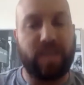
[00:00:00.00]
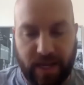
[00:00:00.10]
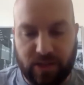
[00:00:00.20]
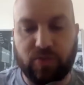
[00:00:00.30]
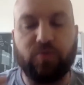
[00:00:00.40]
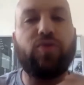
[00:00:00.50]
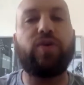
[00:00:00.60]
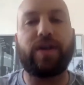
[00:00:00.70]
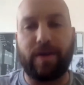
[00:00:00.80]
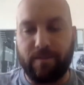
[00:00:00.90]
Yes. Yeah.
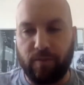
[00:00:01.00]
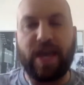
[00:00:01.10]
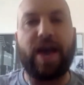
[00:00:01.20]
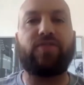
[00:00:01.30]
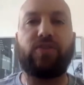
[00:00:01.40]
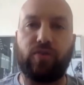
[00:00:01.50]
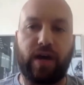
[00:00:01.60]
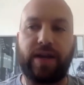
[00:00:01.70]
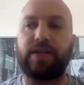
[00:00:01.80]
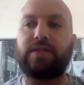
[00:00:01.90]
We have to do
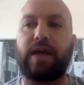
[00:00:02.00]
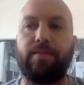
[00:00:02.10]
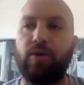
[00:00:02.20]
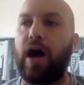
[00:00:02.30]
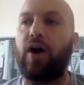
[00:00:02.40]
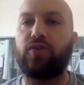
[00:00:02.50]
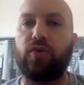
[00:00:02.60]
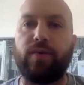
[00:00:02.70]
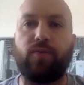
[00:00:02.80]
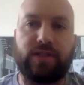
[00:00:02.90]
that next time. But I'll do
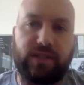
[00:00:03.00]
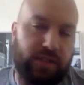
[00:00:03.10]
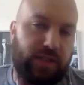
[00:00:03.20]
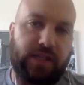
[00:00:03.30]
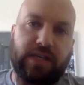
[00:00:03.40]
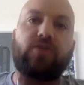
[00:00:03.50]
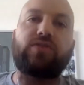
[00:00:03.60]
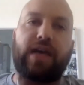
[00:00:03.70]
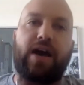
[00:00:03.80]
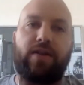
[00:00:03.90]
it once this thing settles
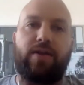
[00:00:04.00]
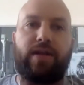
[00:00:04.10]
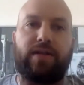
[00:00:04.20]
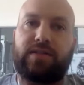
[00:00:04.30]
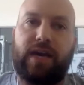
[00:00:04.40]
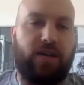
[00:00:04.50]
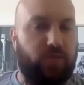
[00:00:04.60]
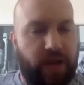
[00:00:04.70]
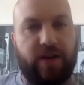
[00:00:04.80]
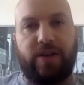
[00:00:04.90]
down and let's get you
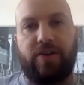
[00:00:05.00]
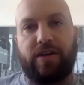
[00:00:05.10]
down here